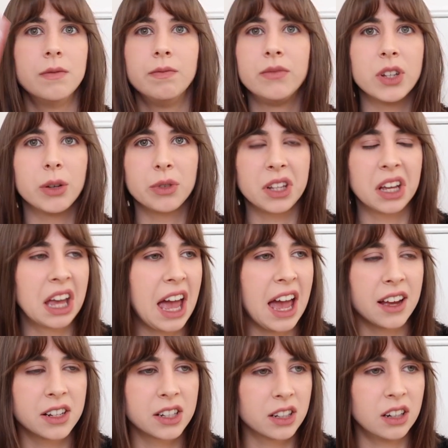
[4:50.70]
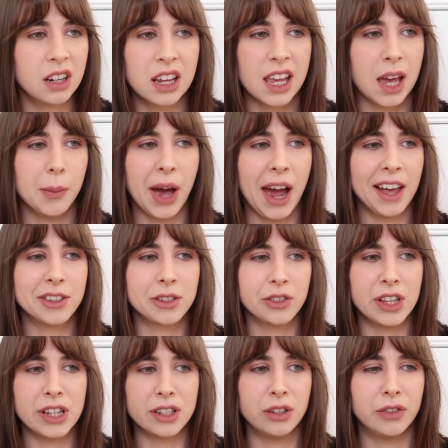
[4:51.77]
So I was like, excellent, get my hands on
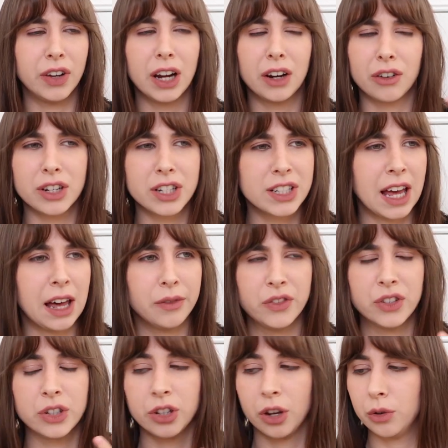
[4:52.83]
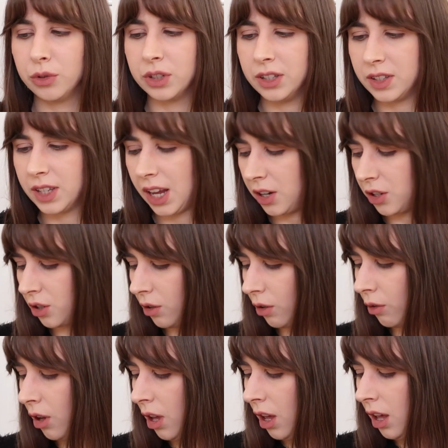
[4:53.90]
this novella, it sounds so
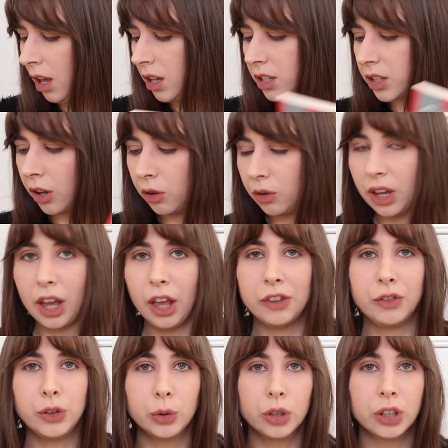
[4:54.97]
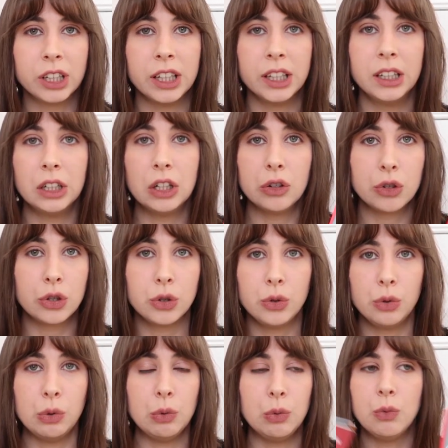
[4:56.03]
sensational. So if you're looking
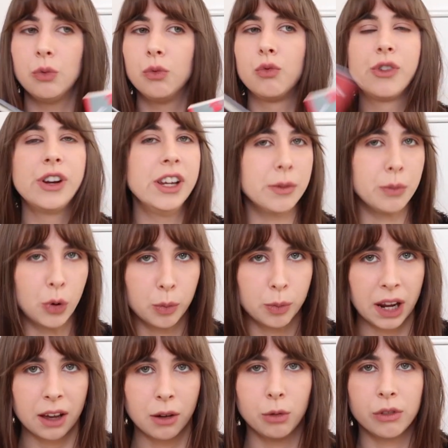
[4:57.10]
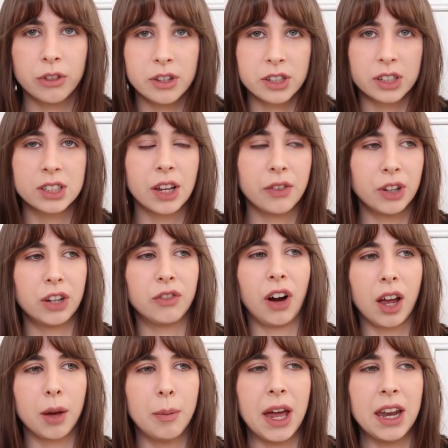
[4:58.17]
to read more black authors, I definitely
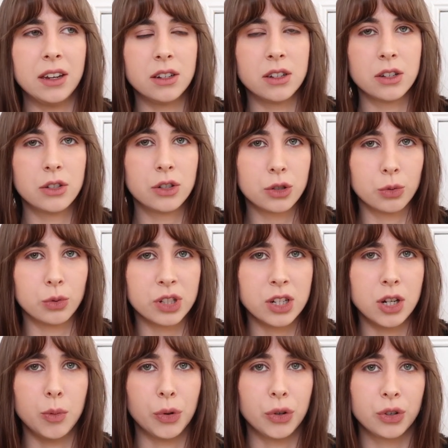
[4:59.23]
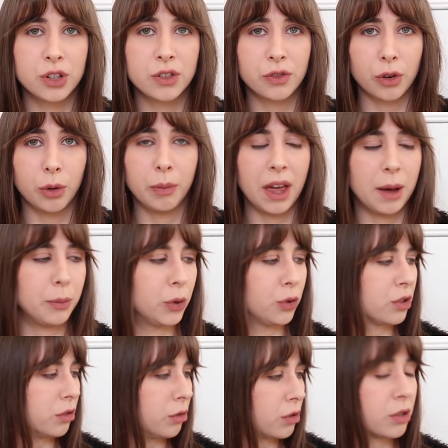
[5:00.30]
recommend sourcing your books from that
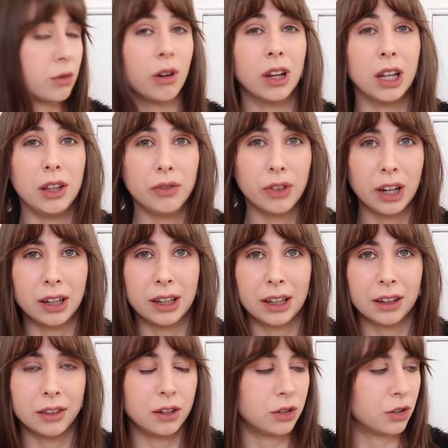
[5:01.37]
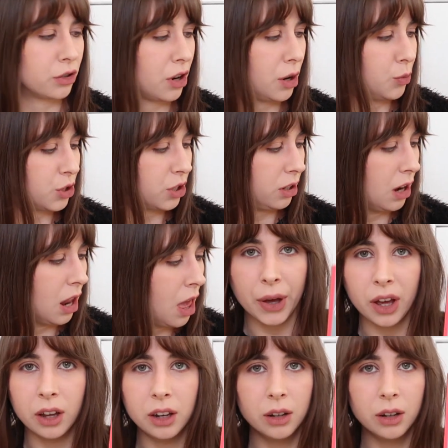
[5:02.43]
bookstore, so I'll leave a link in the description. But